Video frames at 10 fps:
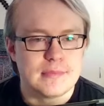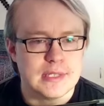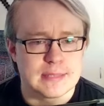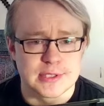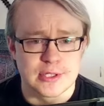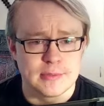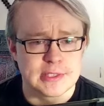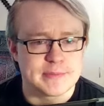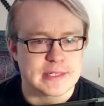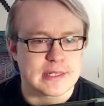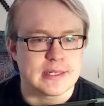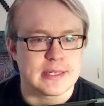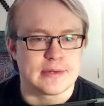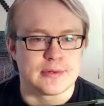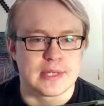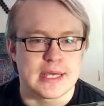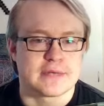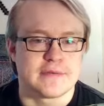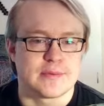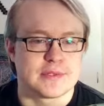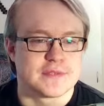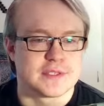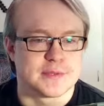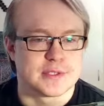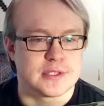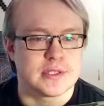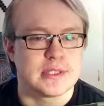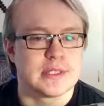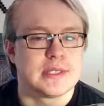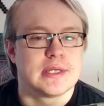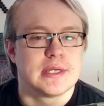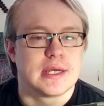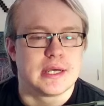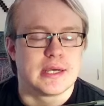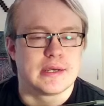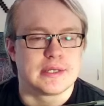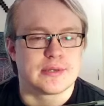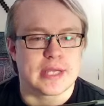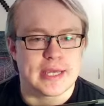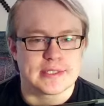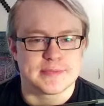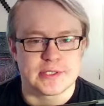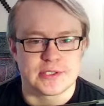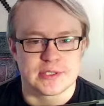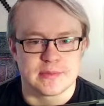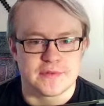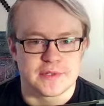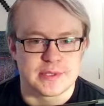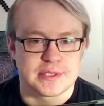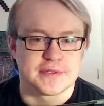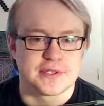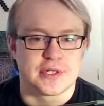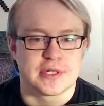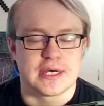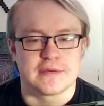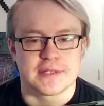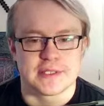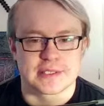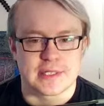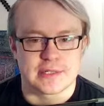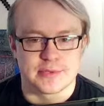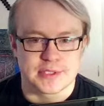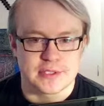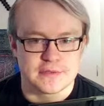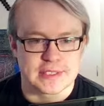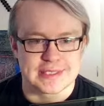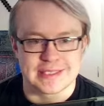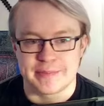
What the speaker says: So normal spell card, only activate 1 of this per turn. You can't special summon for the rest of the turn after this card resolves, except